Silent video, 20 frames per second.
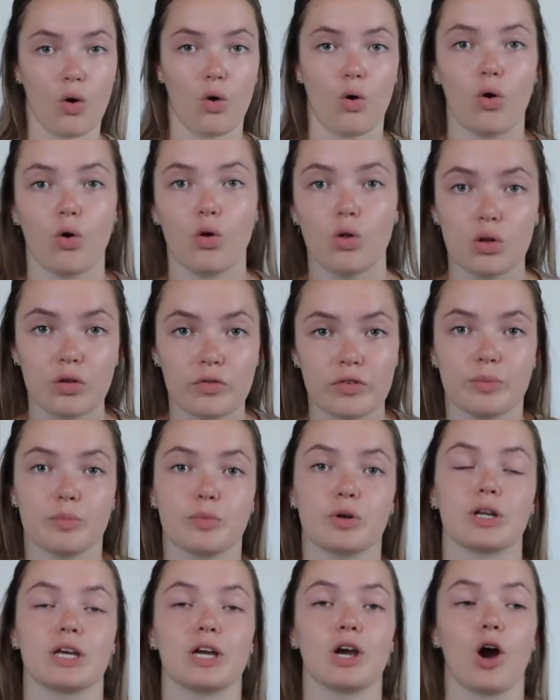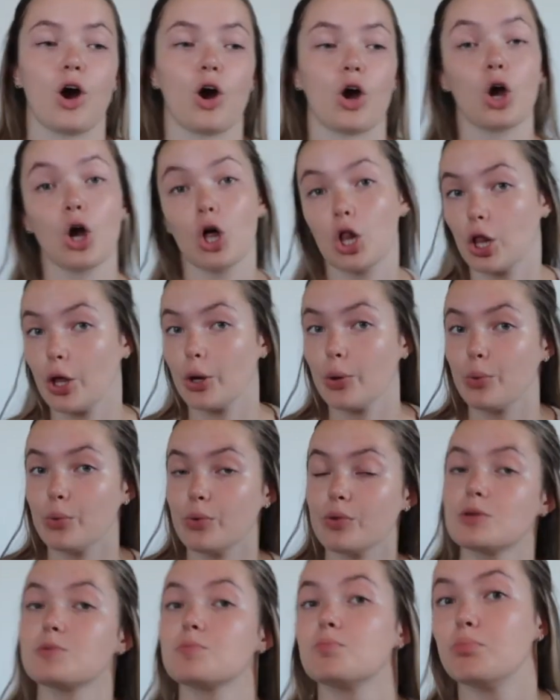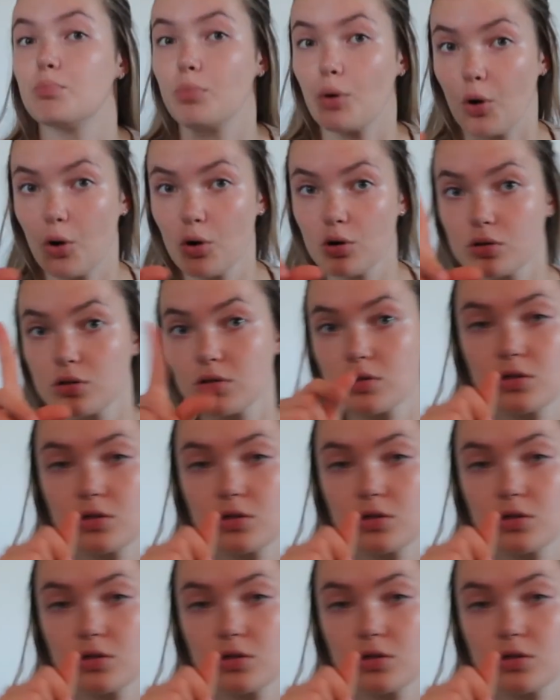all of your money on clothes? But